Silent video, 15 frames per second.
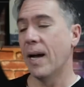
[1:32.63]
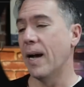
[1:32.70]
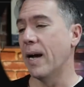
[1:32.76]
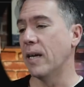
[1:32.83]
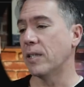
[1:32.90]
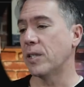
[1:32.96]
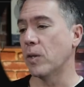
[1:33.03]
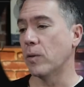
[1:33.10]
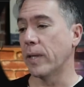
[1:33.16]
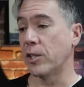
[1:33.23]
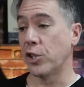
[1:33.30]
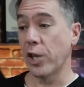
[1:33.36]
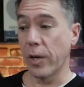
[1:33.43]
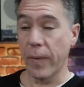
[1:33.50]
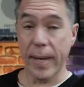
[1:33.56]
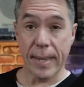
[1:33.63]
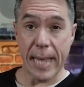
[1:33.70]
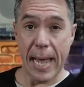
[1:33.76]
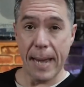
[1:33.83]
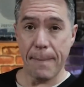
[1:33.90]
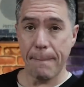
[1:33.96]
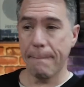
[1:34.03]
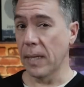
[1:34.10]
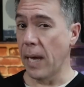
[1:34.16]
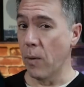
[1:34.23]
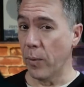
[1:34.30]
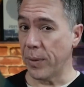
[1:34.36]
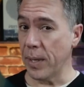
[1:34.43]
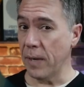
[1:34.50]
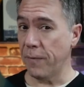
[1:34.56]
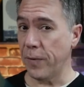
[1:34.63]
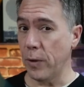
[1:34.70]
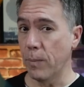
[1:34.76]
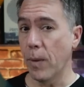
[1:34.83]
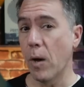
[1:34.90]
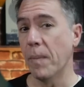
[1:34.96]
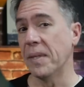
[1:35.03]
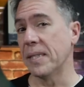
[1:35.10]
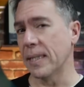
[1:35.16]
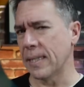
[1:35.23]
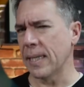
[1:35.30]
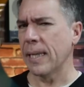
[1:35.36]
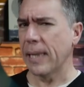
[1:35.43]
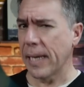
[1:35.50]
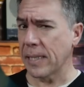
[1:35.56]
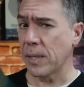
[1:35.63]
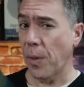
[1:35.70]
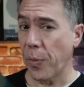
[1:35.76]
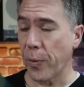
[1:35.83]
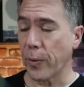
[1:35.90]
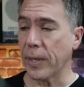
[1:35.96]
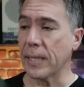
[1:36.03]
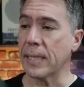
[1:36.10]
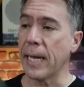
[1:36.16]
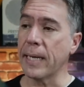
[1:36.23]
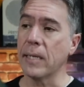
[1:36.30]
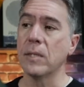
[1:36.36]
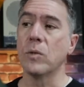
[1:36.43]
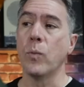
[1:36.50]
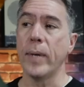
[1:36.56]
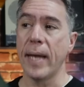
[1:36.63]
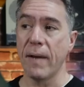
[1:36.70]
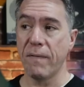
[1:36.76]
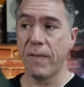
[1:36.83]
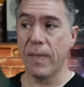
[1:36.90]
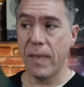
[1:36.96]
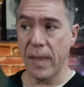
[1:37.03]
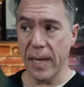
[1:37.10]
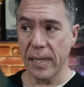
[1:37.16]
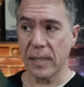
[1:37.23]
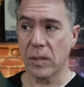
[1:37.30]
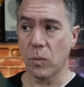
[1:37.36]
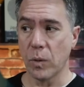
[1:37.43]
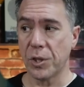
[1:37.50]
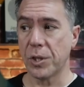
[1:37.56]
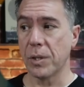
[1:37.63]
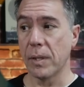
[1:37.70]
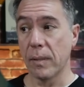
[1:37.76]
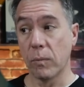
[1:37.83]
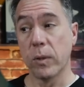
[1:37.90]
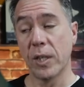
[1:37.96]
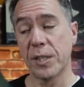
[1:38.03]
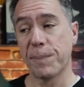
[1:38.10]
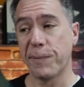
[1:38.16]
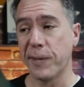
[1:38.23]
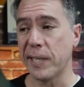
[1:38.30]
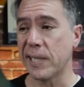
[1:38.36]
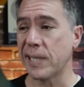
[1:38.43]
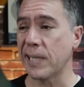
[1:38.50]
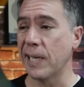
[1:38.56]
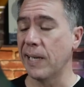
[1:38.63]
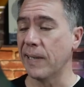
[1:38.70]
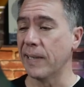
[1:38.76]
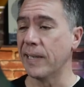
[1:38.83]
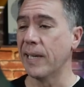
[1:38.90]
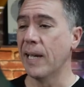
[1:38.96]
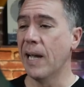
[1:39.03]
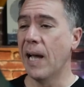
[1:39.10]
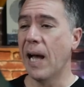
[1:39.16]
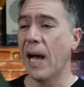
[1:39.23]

Uh, so let's generate that. And within a few moments, I'd say less than 30 seconds, we have this, which looks pretty solid.